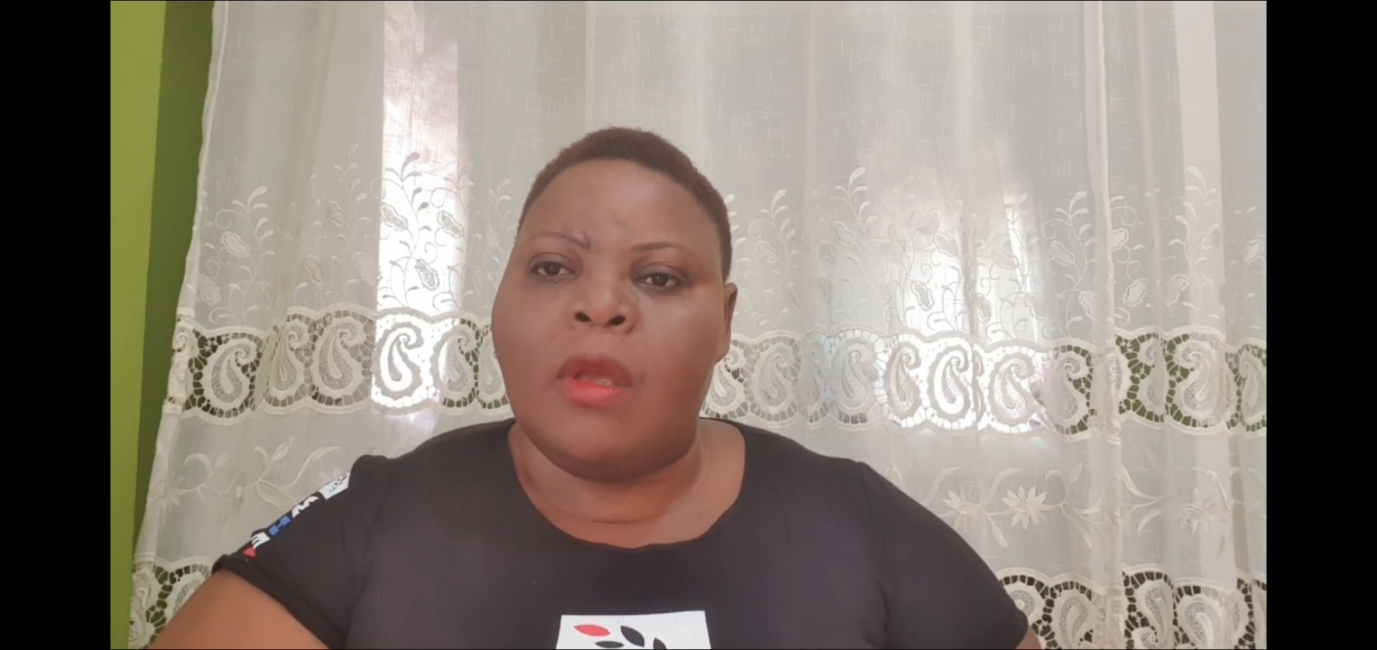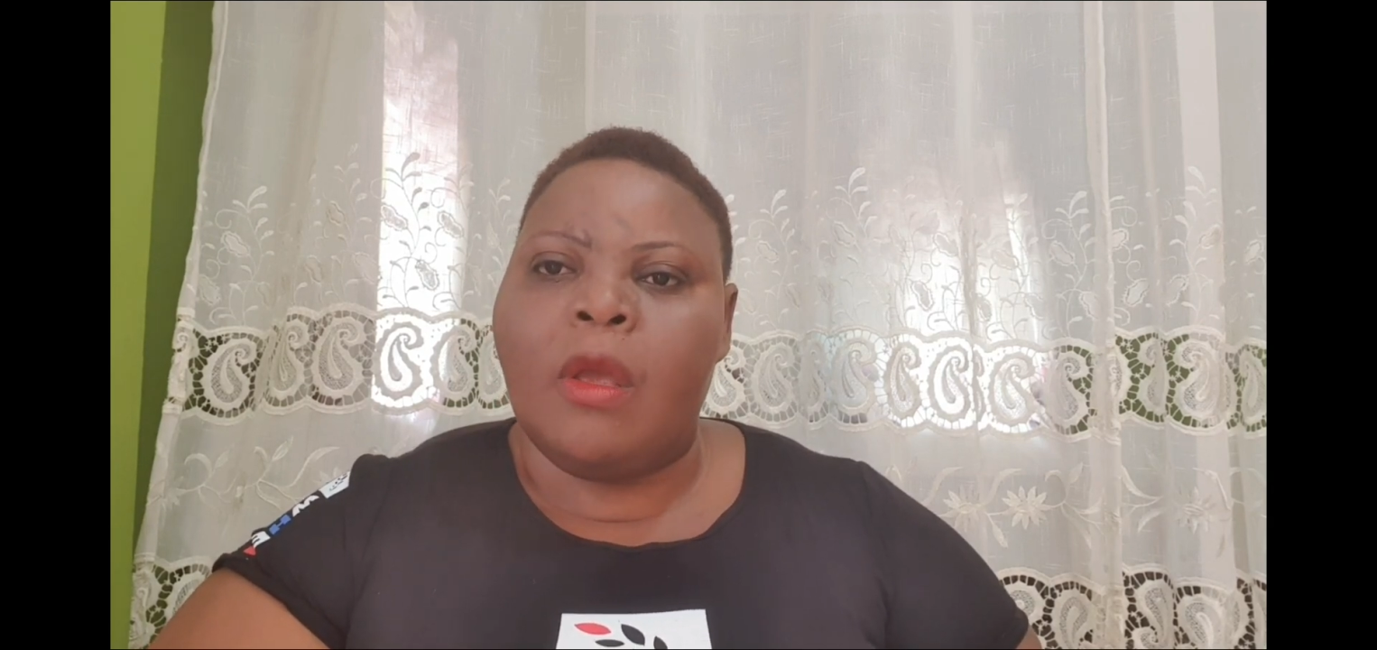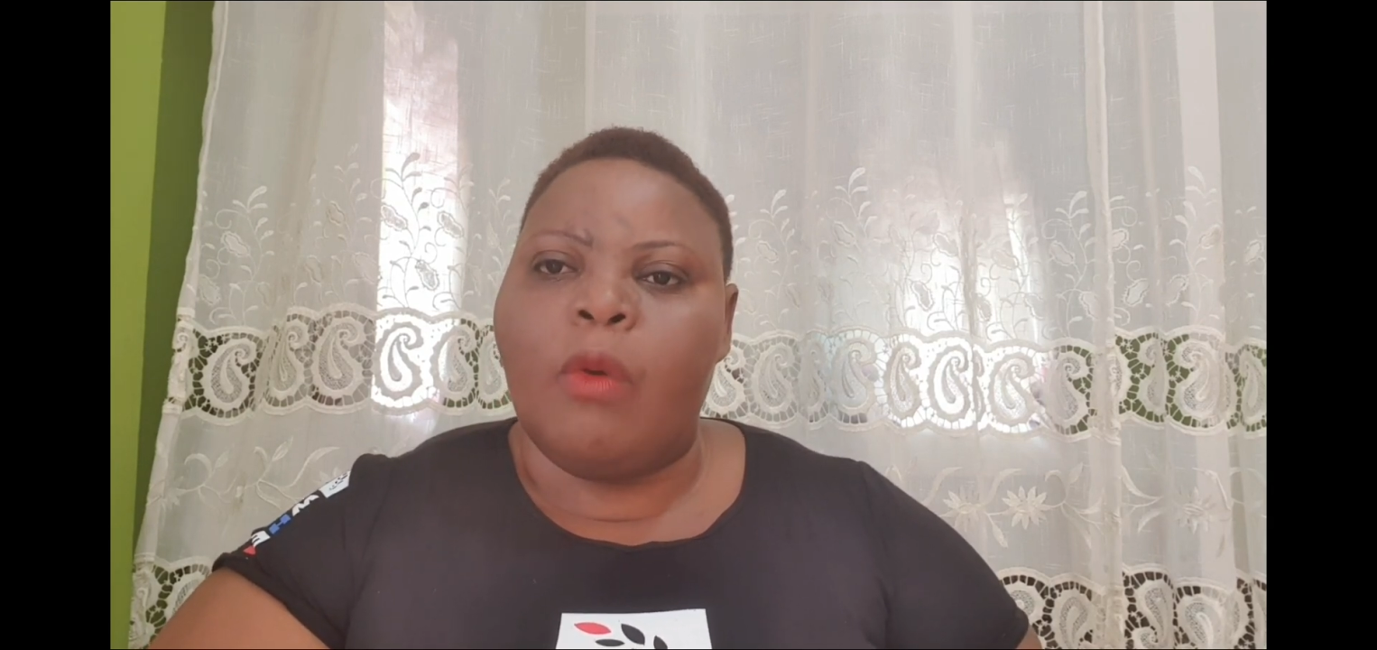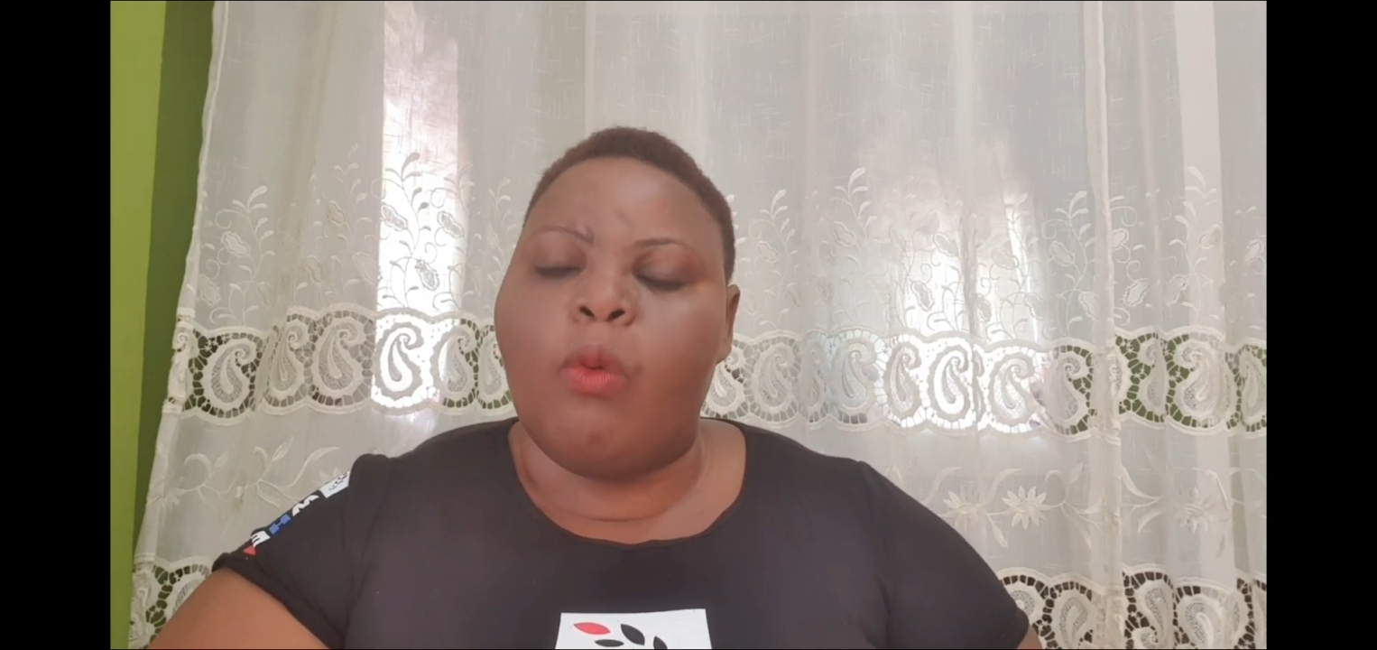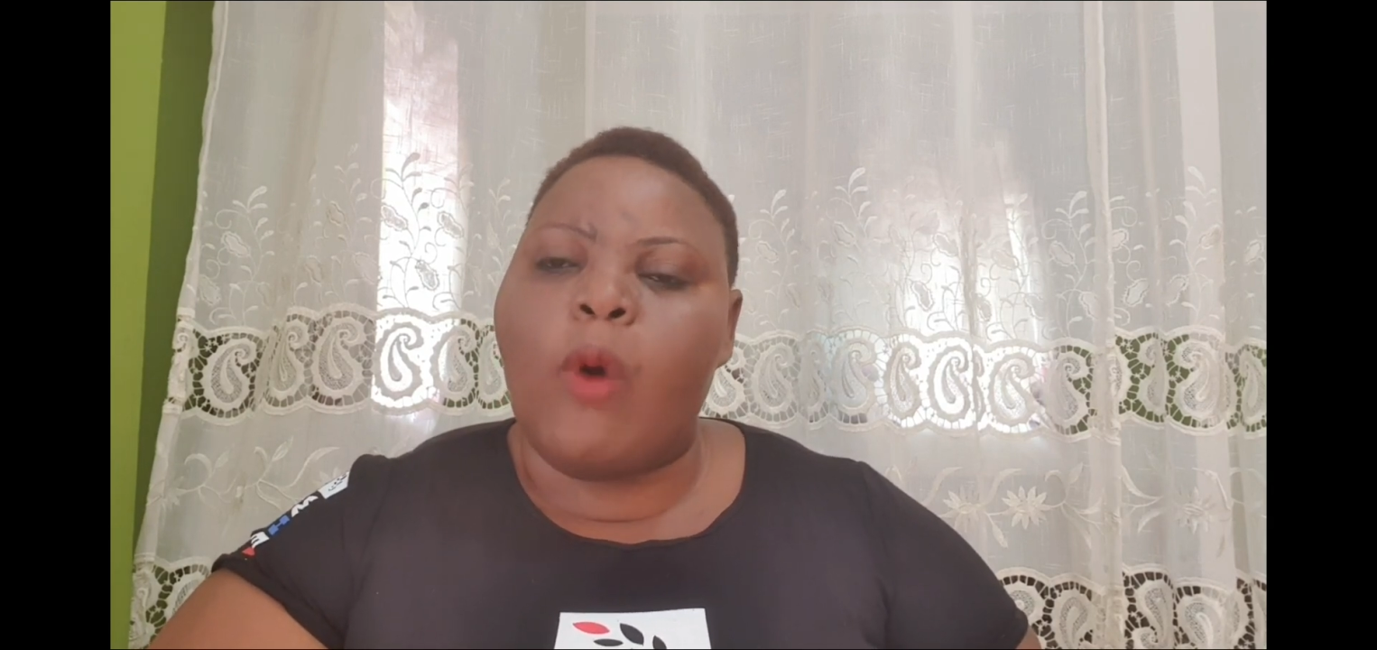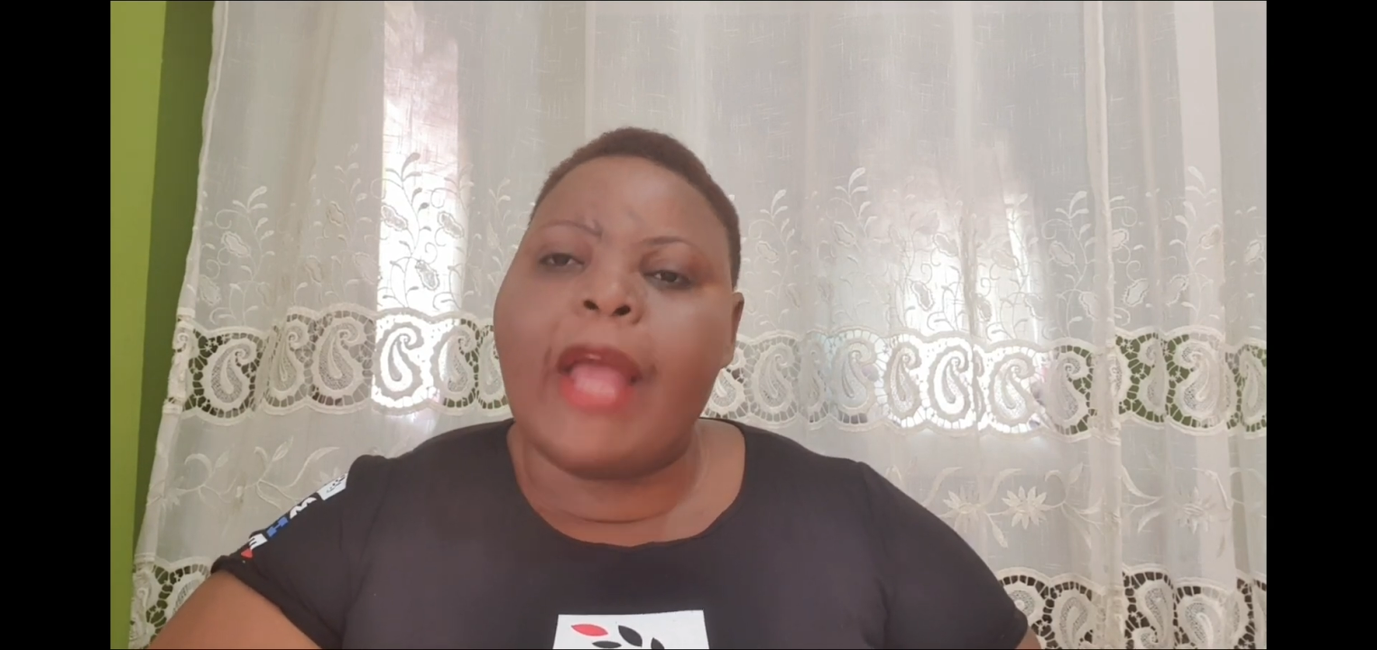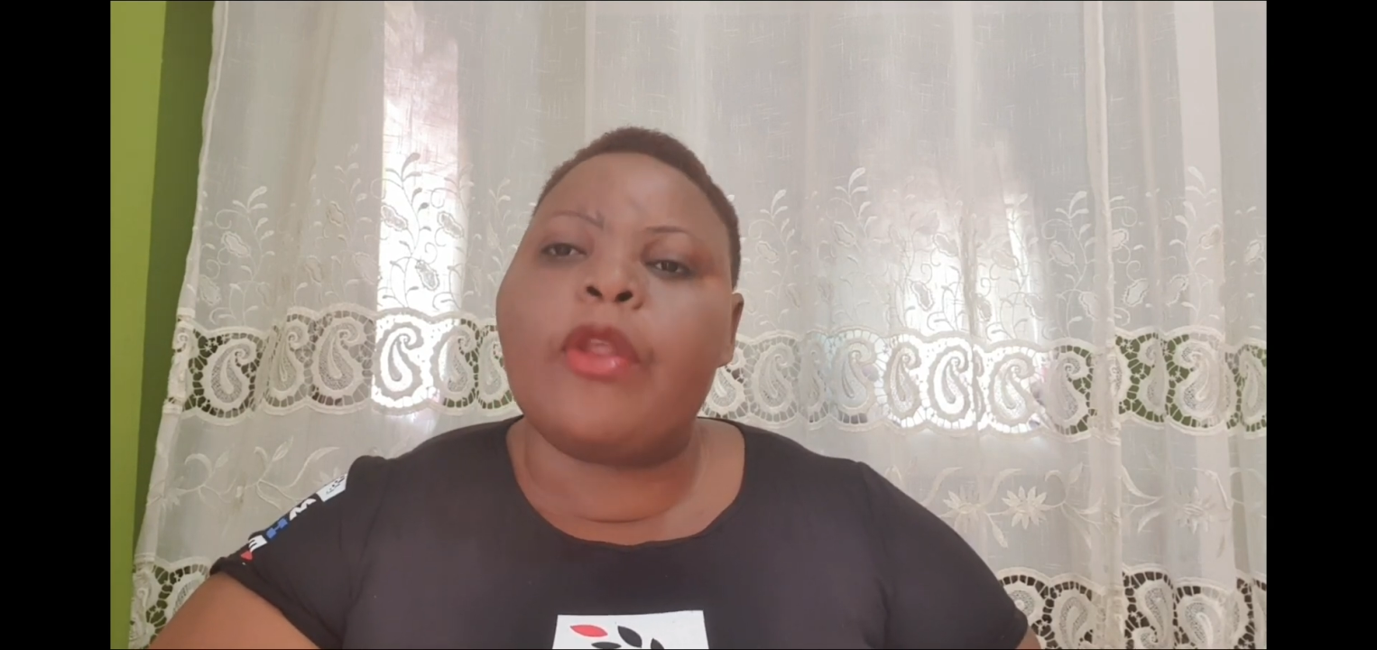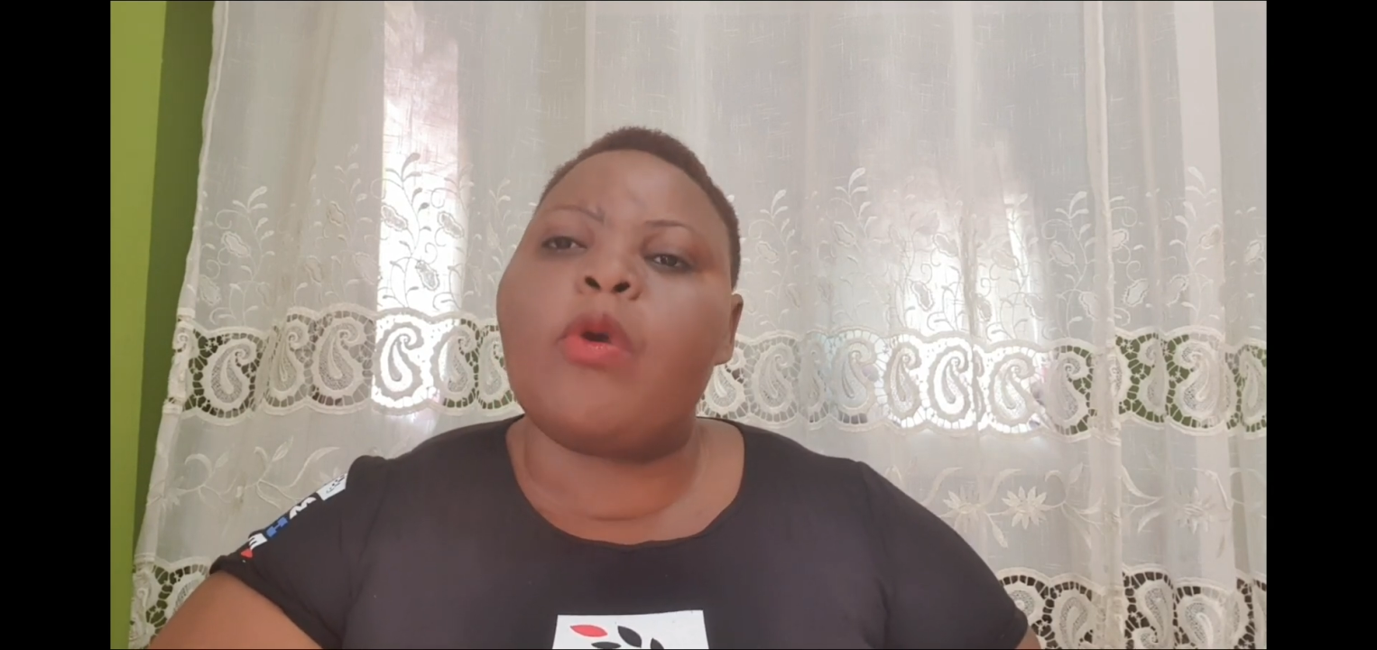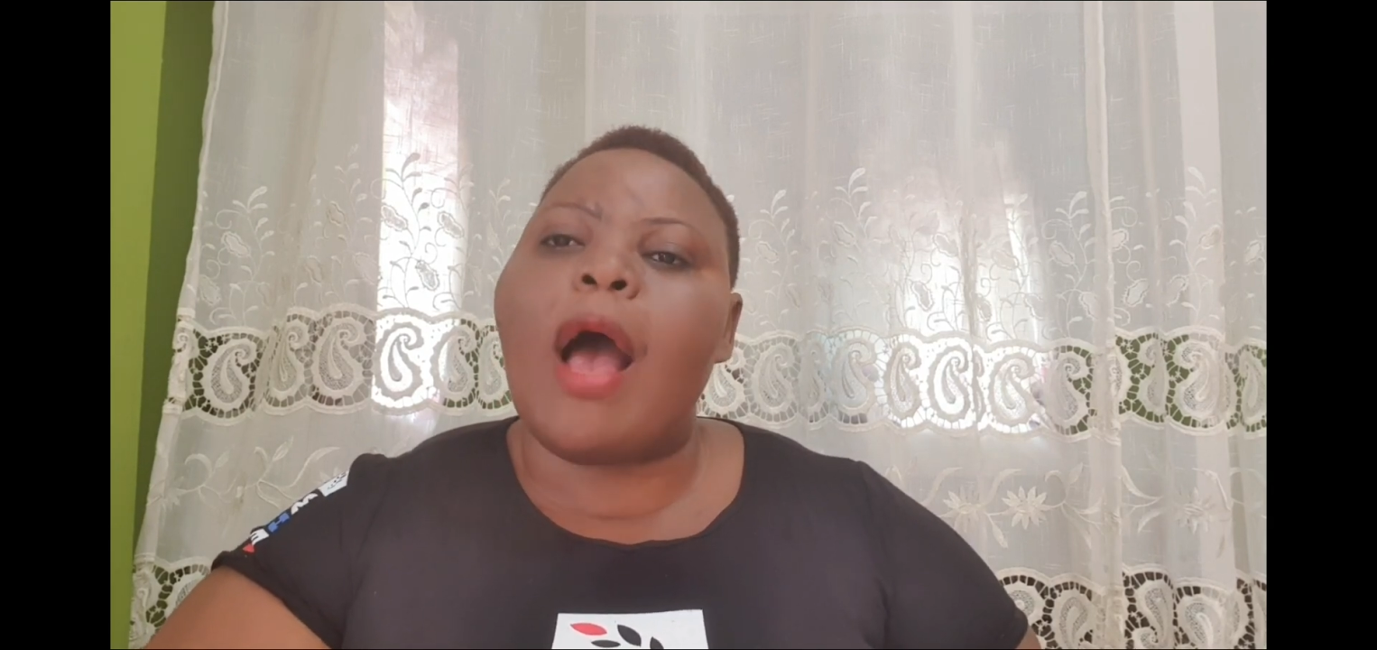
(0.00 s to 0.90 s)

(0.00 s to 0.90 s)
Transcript: When you